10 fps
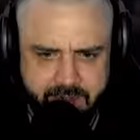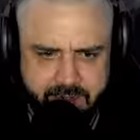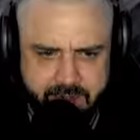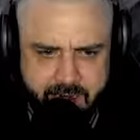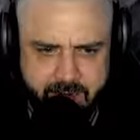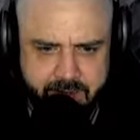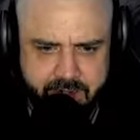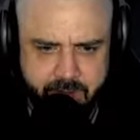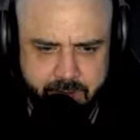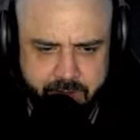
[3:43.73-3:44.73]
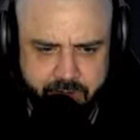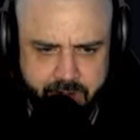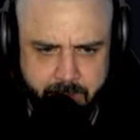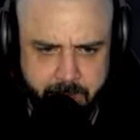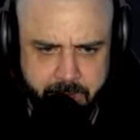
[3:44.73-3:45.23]
guarantee you there's
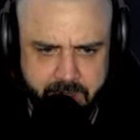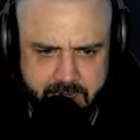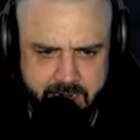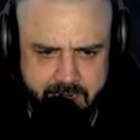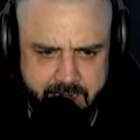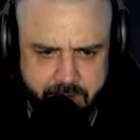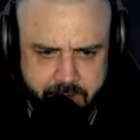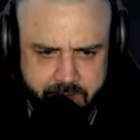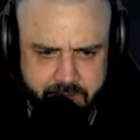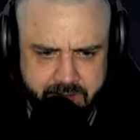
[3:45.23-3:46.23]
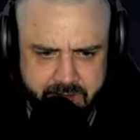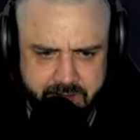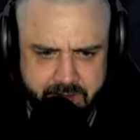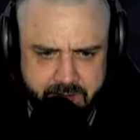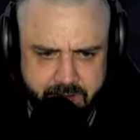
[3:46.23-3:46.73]
something up in the lighthouse.
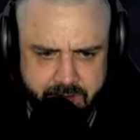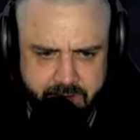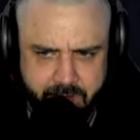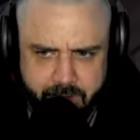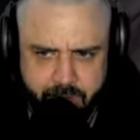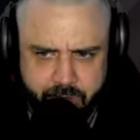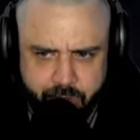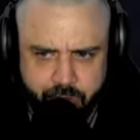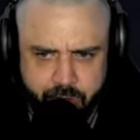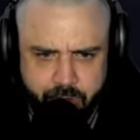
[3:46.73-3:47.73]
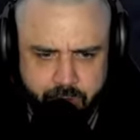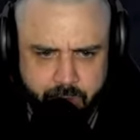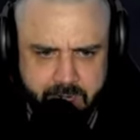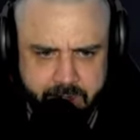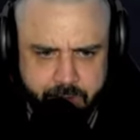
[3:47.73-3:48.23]
There's some screws. We
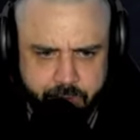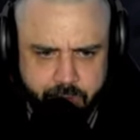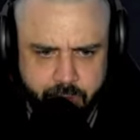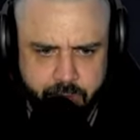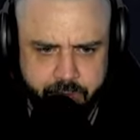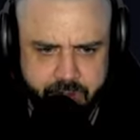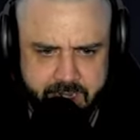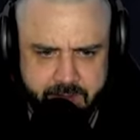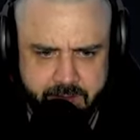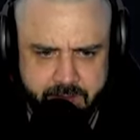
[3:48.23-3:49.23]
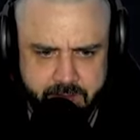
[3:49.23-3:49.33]
got enough screws now.